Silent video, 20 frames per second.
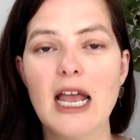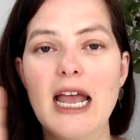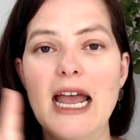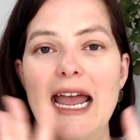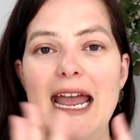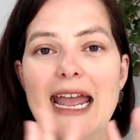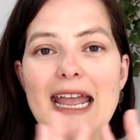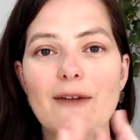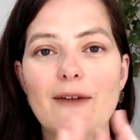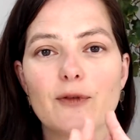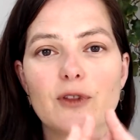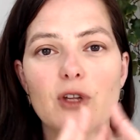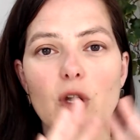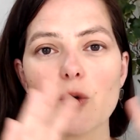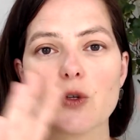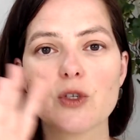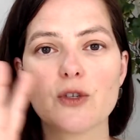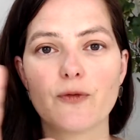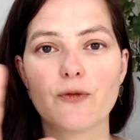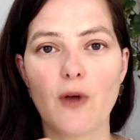If
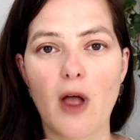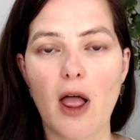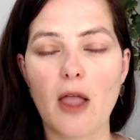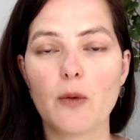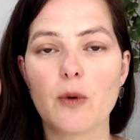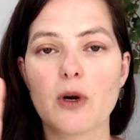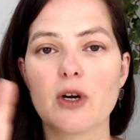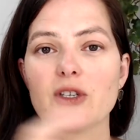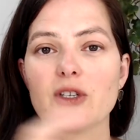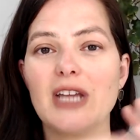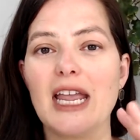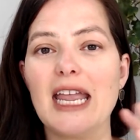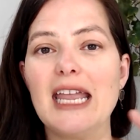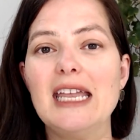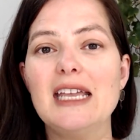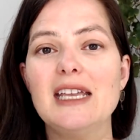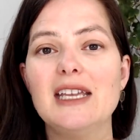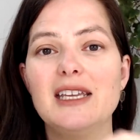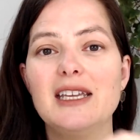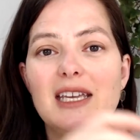those followers
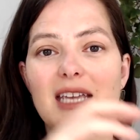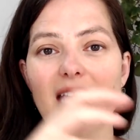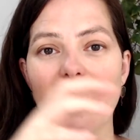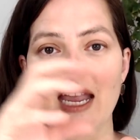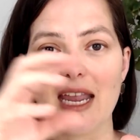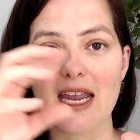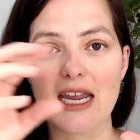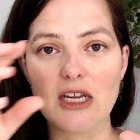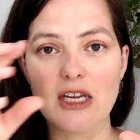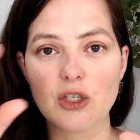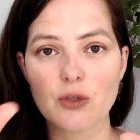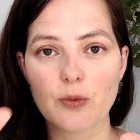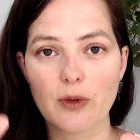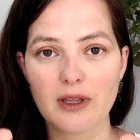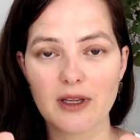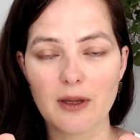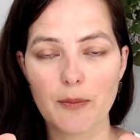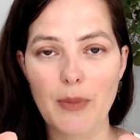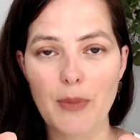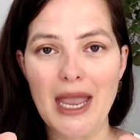engage
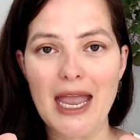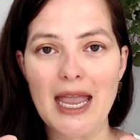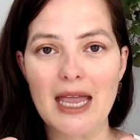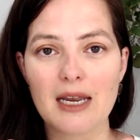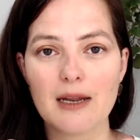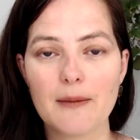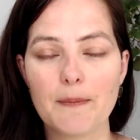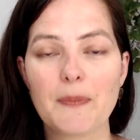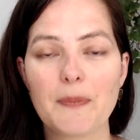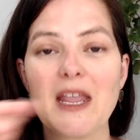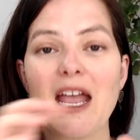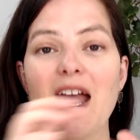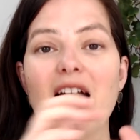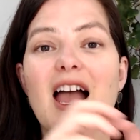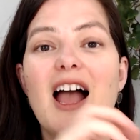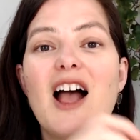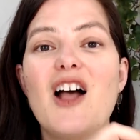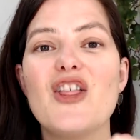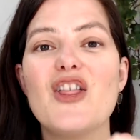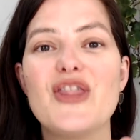with the pin,
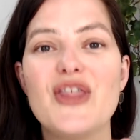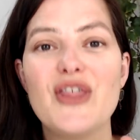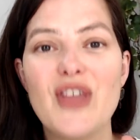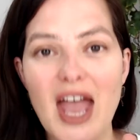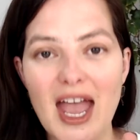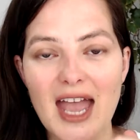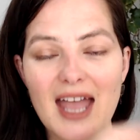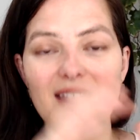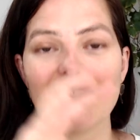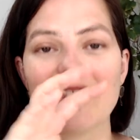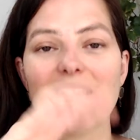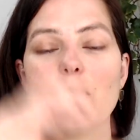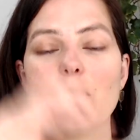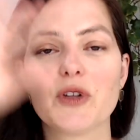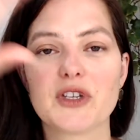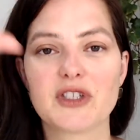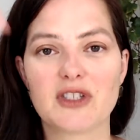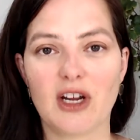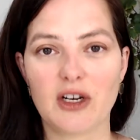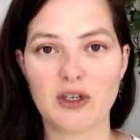then they will
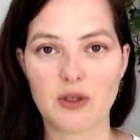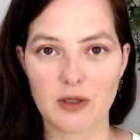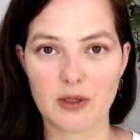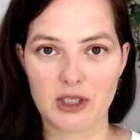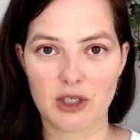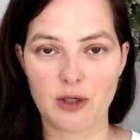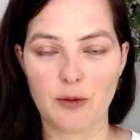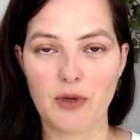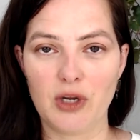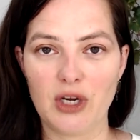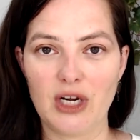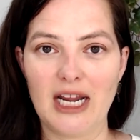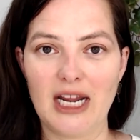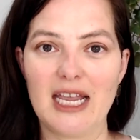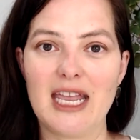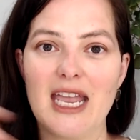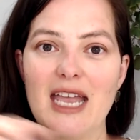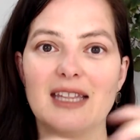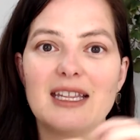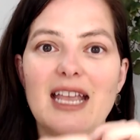start distributing
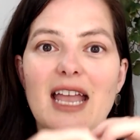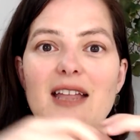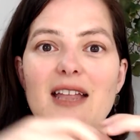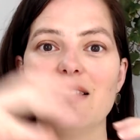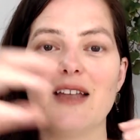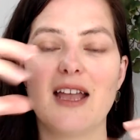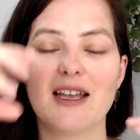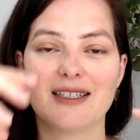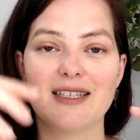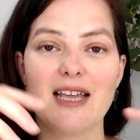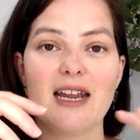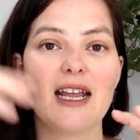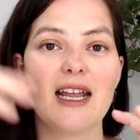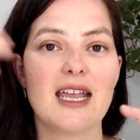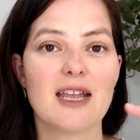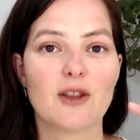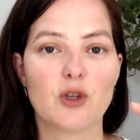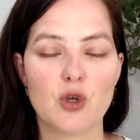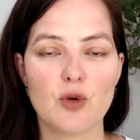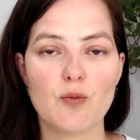it and sending
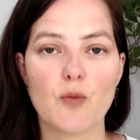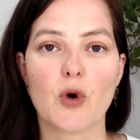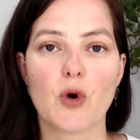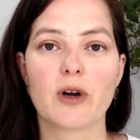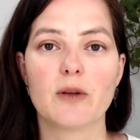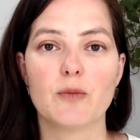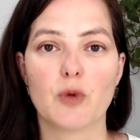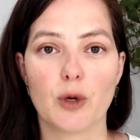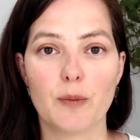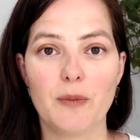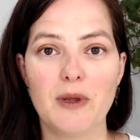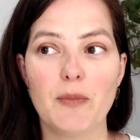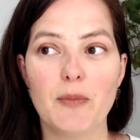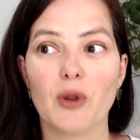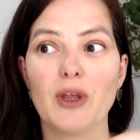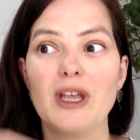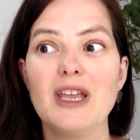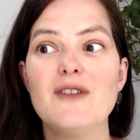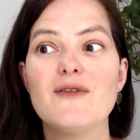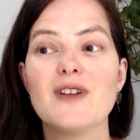it to more and more people,
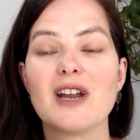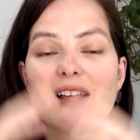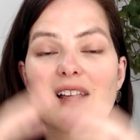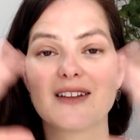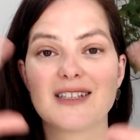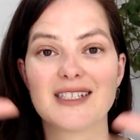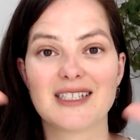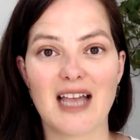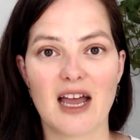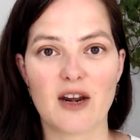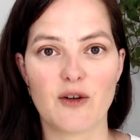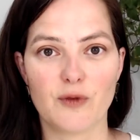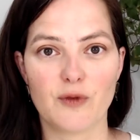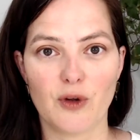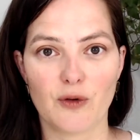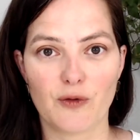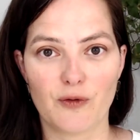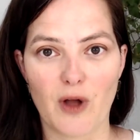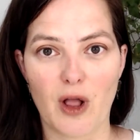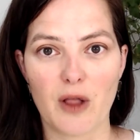even outside of
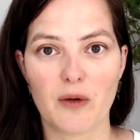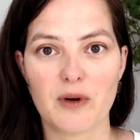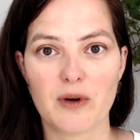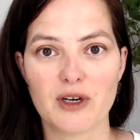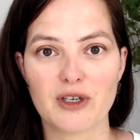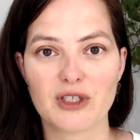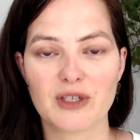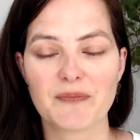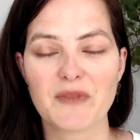your followers.